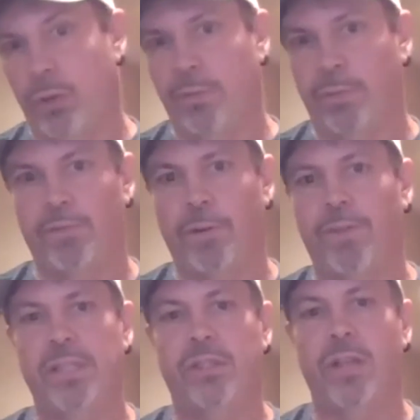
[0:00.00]
for
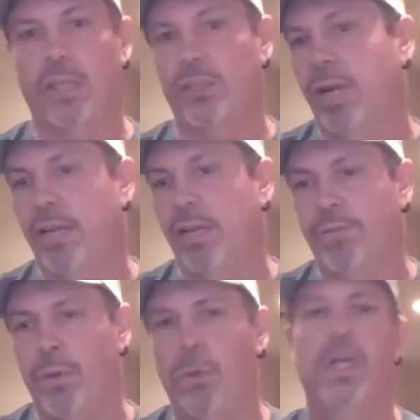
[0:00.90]
feedstocks, creating
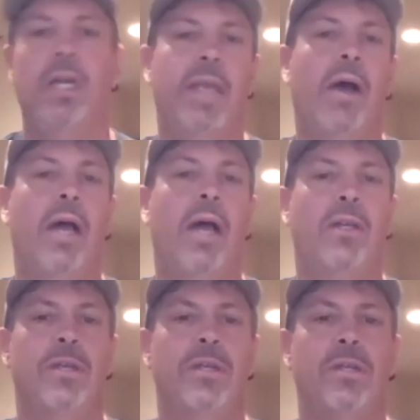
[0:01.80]
fuel. Now, how
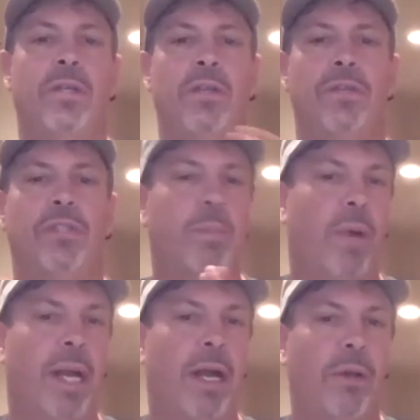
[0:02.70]
can you separate
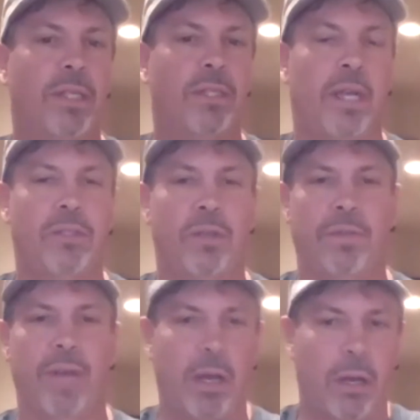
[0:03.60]
all these things? So you've
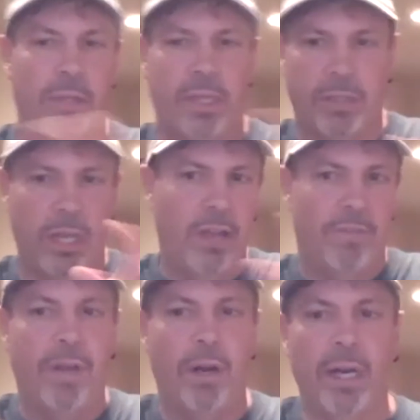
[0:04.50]
got all these
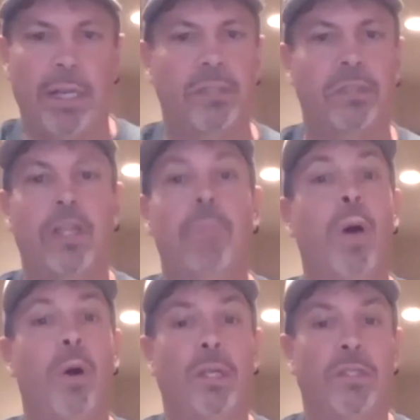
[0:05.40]
various
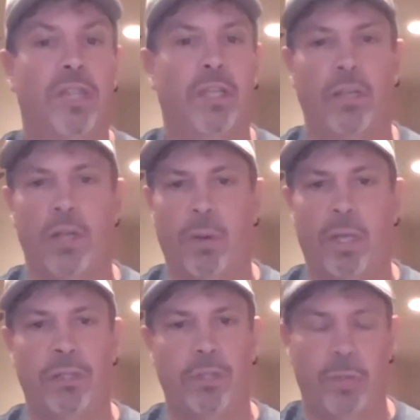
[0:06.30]
components that can go
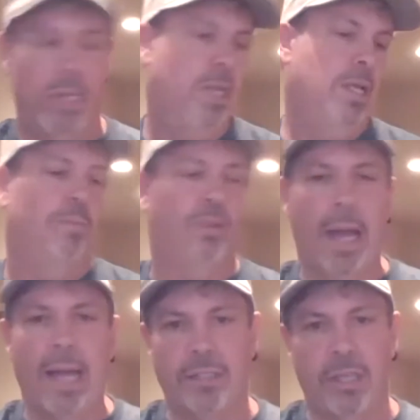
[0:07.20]
into
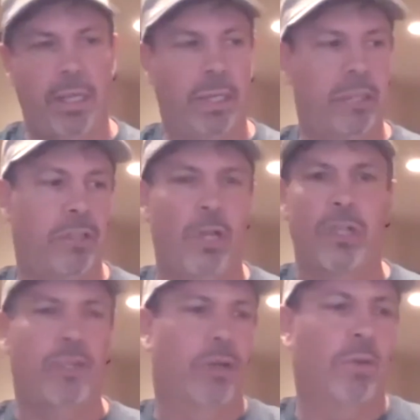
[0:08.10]
plastics,
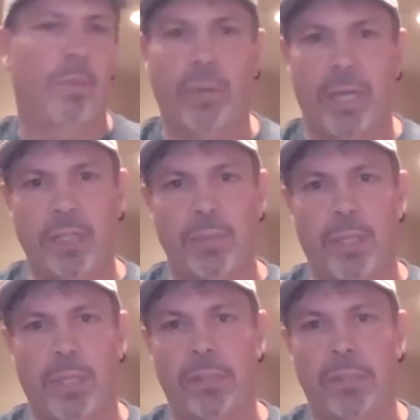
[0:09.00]
sugar replacements,